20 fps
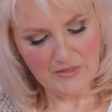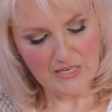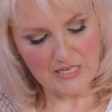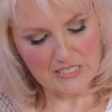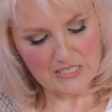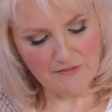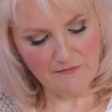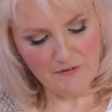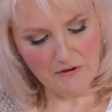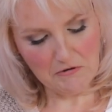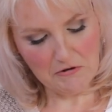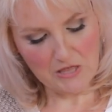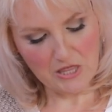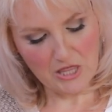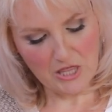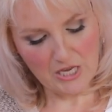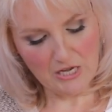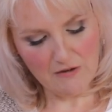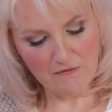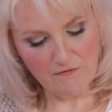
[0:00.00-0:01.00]
It's a very
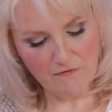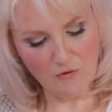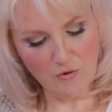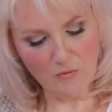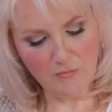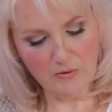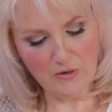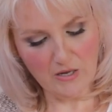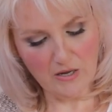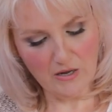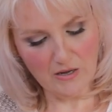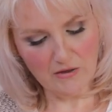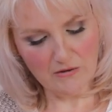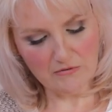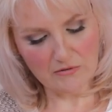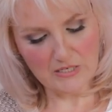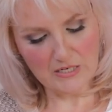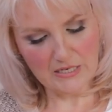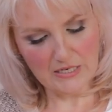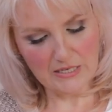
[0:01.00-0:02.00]
thin 4-ply,
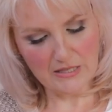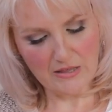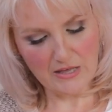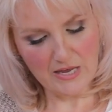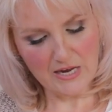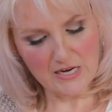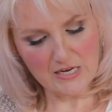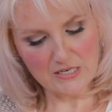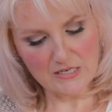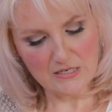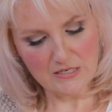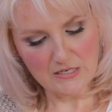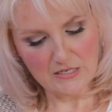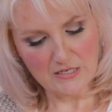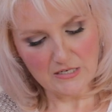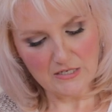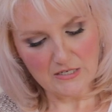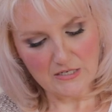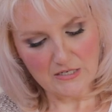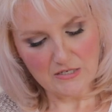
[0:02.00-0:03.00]
I'll tell you that.
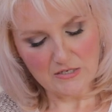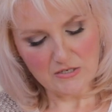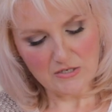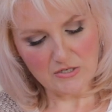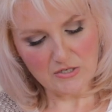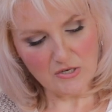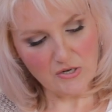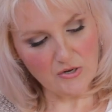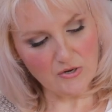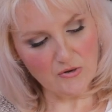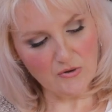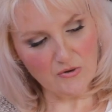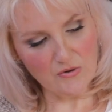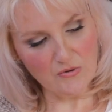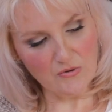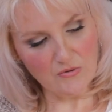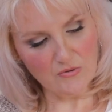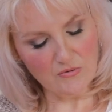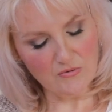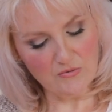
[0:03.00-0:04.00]

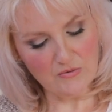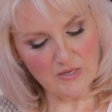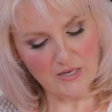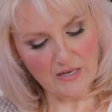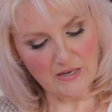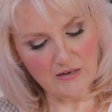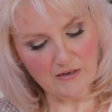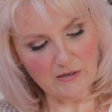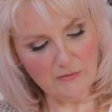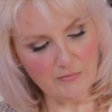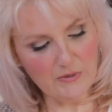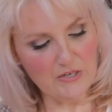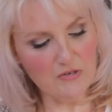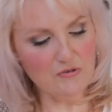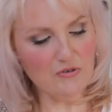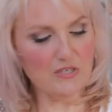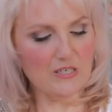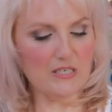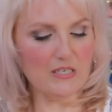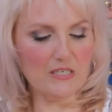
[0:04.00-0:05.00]
So yeah, it'll be
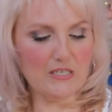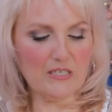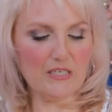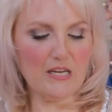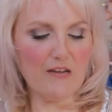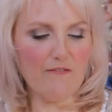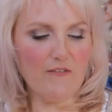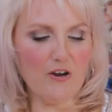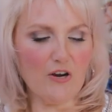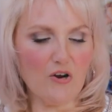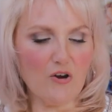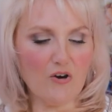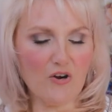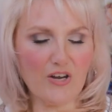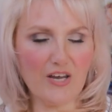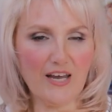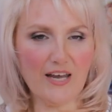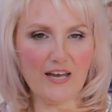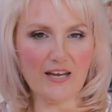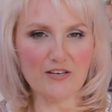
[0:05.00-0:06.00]
interesting to see if I
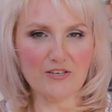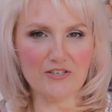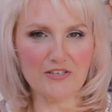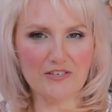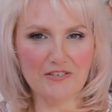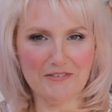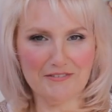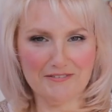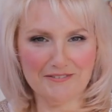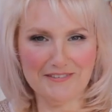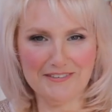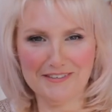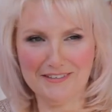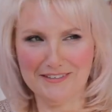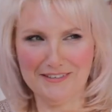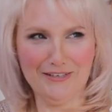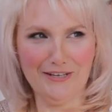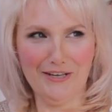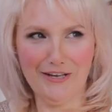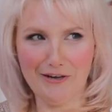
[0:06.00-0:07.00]
got gauge,
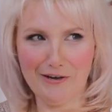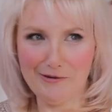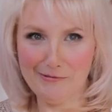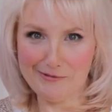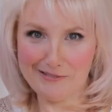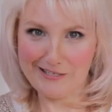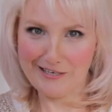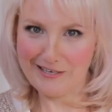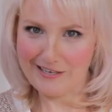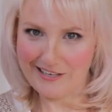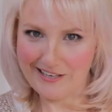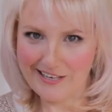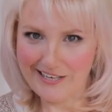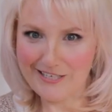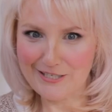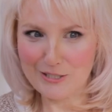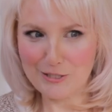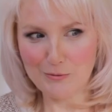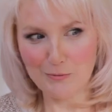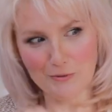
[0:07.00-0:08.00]
like I was going to
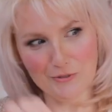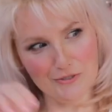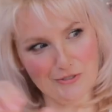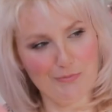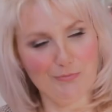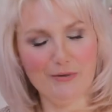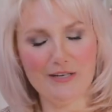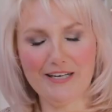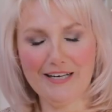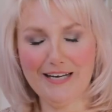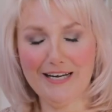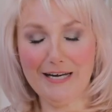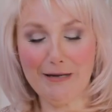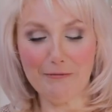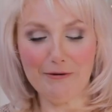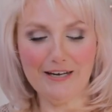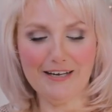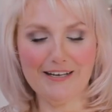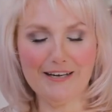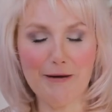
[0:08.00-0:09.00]
gauge swatch, but
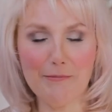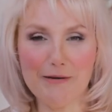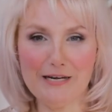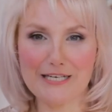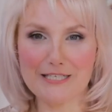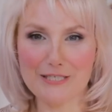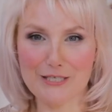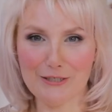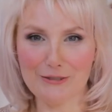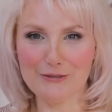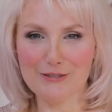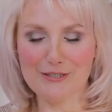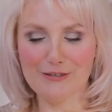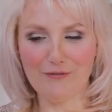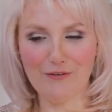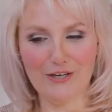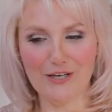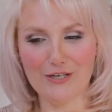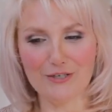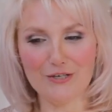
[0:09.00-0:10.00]
anyway, I mean it's a loose
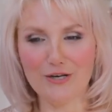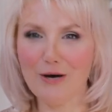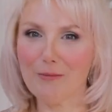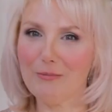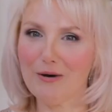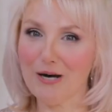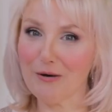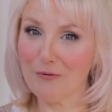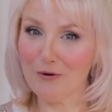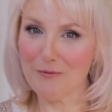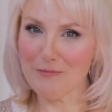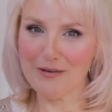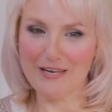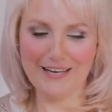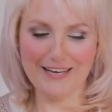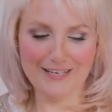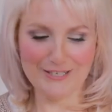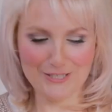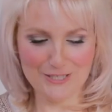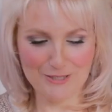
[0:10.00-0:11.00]
fitting top, I won't be
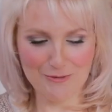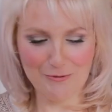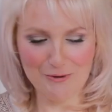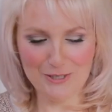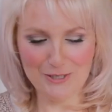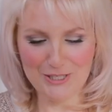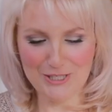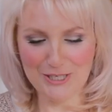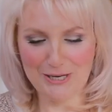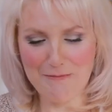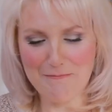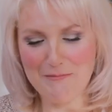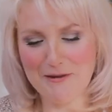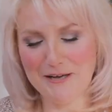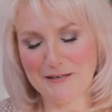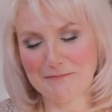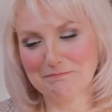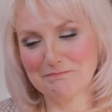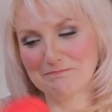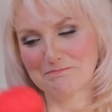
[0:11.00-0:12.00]
gauge swatching,
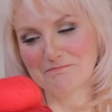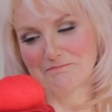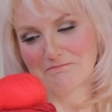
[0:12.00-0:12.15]
but